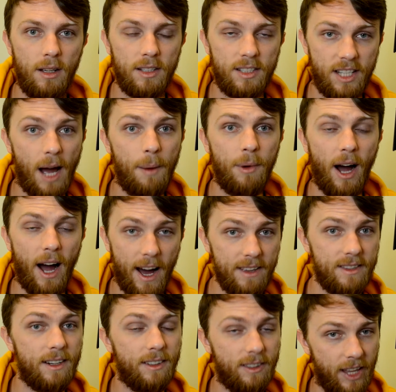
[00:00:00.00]
Some
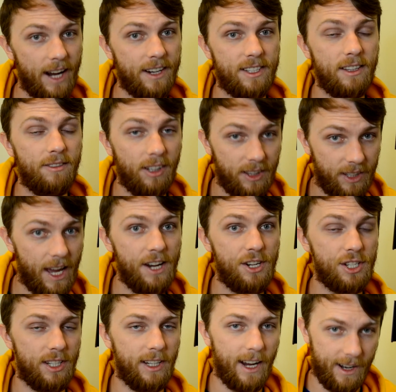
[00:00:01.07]
other tax
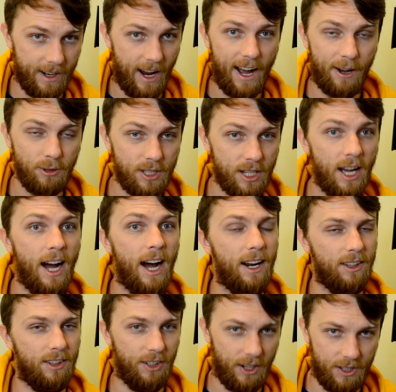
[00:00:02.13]
advantageous accounts
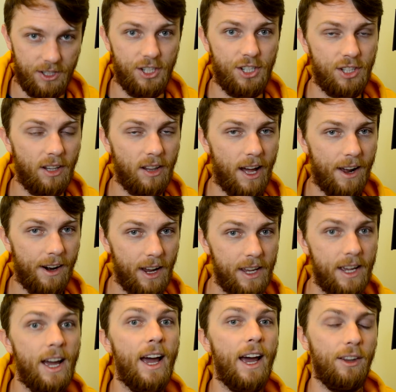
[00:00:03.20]
are traditional IRA
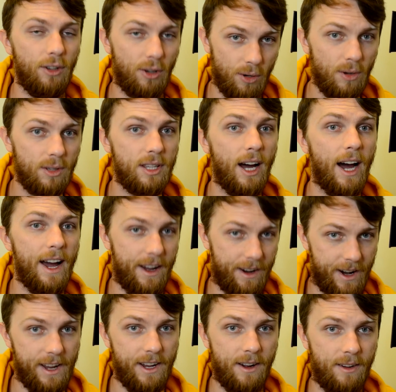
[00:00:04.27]
and Roth
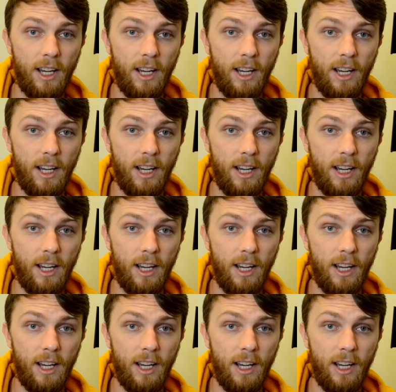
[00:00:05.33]
IRA,